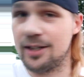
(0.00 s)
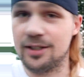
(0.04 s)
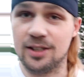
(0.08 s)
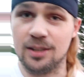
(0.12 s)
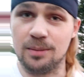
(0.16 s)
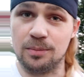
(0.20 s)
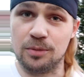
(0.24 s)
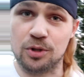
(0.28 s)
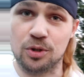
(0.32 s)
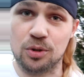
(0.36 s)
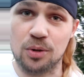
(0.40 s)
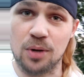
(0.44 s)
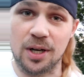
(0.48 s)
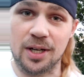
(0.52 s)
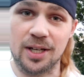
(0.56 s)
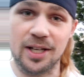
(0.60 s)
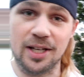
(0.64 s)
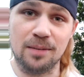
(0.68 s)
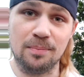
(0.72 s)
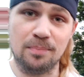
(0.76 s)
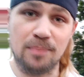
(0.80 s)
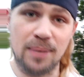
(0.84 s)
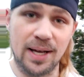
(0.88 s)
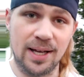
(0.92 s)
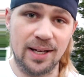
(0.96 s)
some
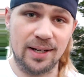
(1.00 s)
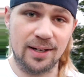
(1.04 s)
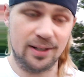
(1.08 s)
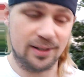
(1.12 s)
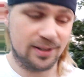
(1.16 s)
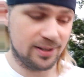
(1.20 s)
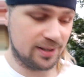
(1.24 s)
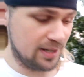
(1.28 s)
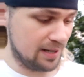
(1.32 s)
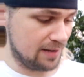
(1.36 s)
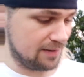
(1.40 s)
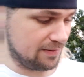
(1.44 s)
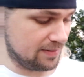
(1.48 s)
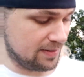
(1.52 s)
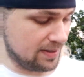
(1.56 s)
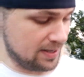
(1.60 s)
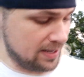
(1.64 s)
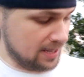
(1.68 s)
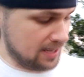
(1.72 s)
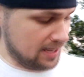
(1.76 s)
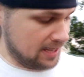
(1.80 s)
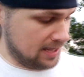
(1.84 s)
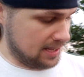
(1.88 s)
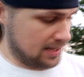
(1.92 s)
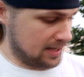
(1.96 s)
trucking bed stuff.
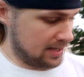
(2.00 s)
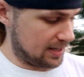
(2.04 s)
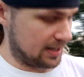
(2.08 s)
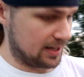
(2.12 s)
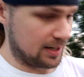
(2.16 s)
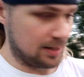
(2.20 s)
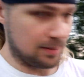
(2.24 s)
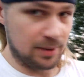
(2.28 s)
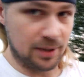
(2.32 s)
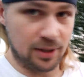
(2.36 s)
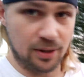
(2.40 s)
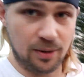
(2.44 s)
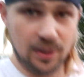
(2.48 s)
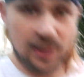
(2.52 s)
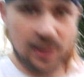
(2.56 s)
And I'm gonna go